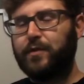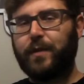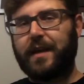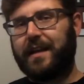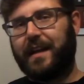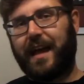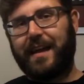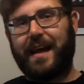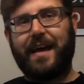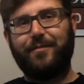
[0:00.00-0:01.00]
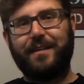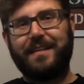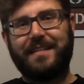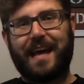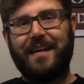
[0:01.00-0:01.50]
Who am I kidding? I don't
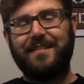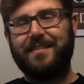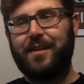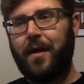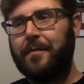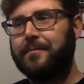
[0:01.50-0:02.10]
eat salads.